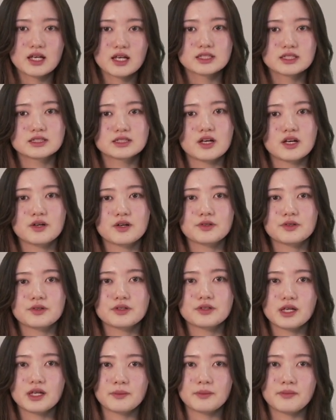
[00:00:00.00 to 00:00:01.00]
so
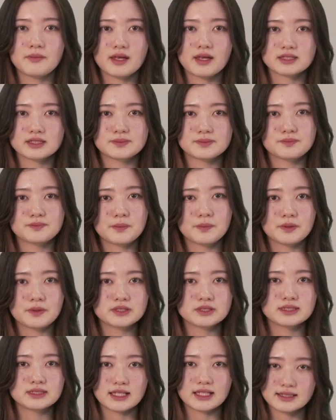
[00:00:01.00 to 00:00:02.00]
it makes the
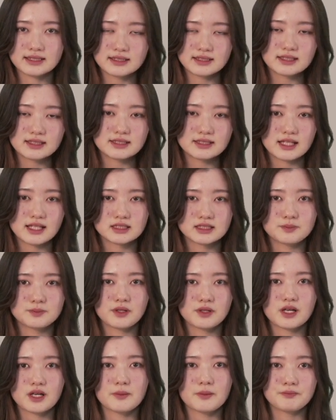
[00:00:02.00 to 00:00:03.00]
personality test
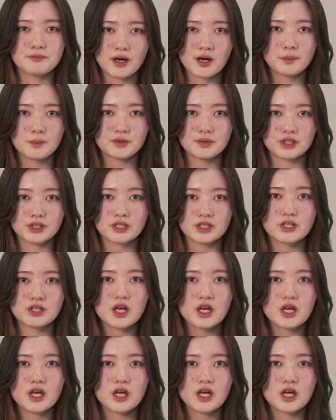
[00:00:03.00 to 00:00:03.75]
become popular